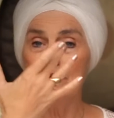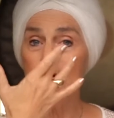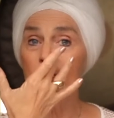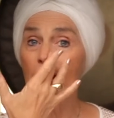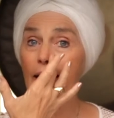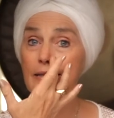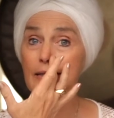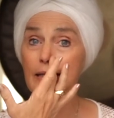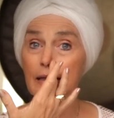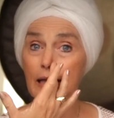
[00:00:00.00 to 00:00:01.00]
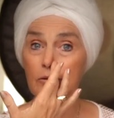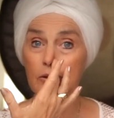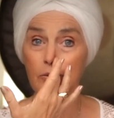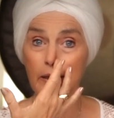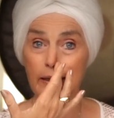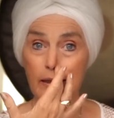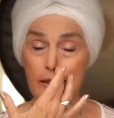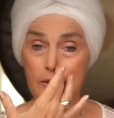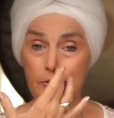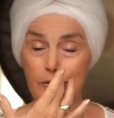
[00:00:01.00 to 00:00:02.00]
Then you exhale out the right
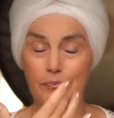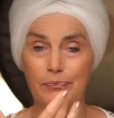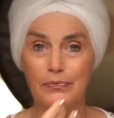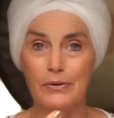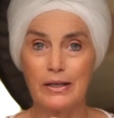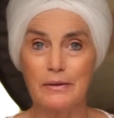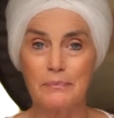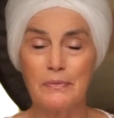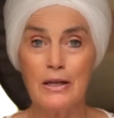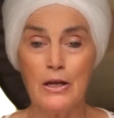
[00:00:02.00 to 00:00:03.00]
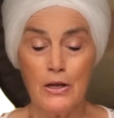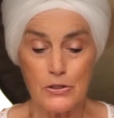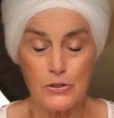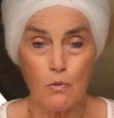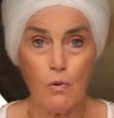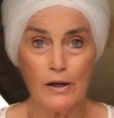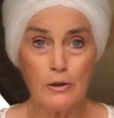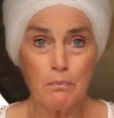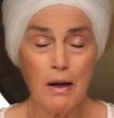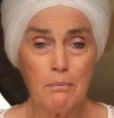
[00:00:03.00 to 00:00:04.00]
nostril. Okay. So while
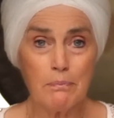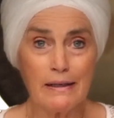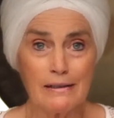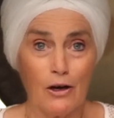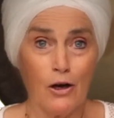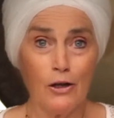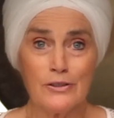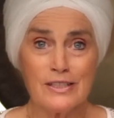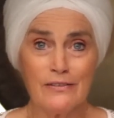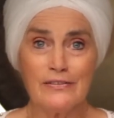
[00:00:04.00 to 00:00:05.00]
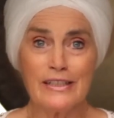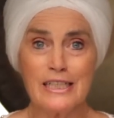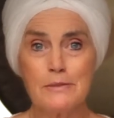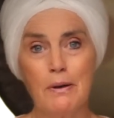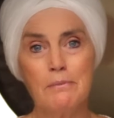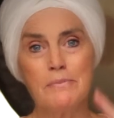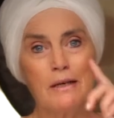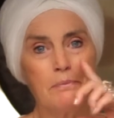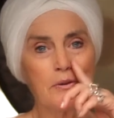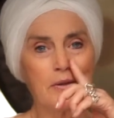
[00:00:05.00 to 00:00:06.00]
you're pumping, all the stuff that gets pumped
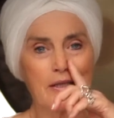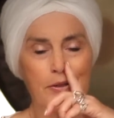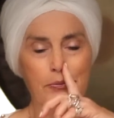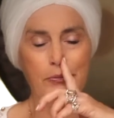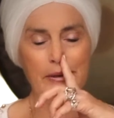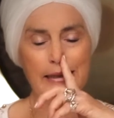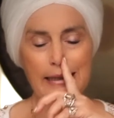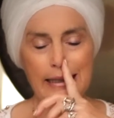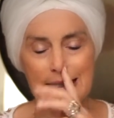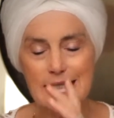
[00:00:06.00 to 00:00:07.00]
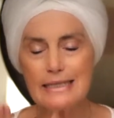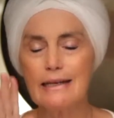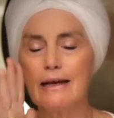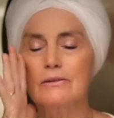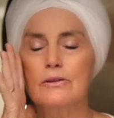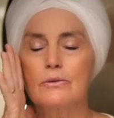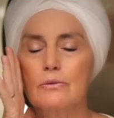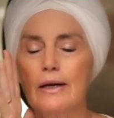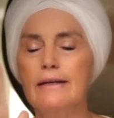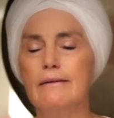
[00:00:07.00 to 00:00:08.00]
up, you get to release it out the
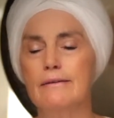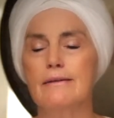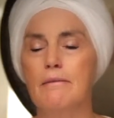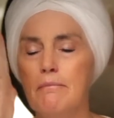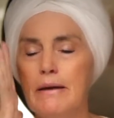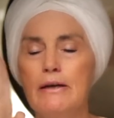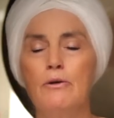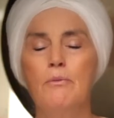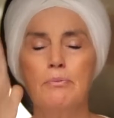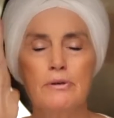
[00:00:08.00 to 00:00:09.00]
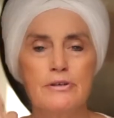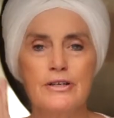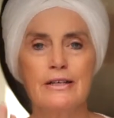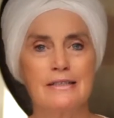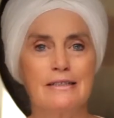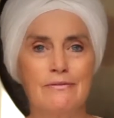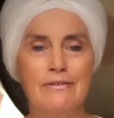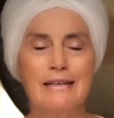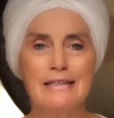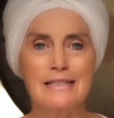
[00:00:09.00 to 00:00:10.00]
right, the male
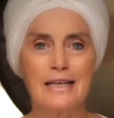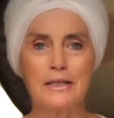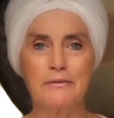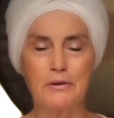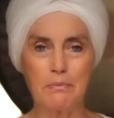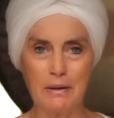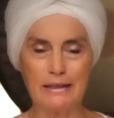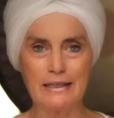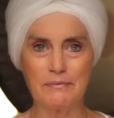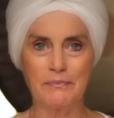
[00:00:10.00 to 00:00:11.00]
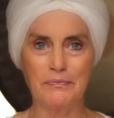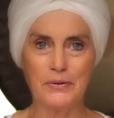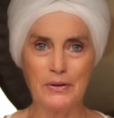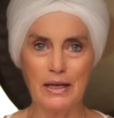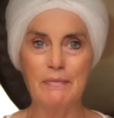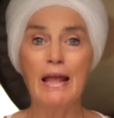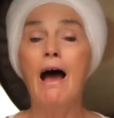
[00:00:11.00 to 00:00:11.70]
projective side of your body. Okay.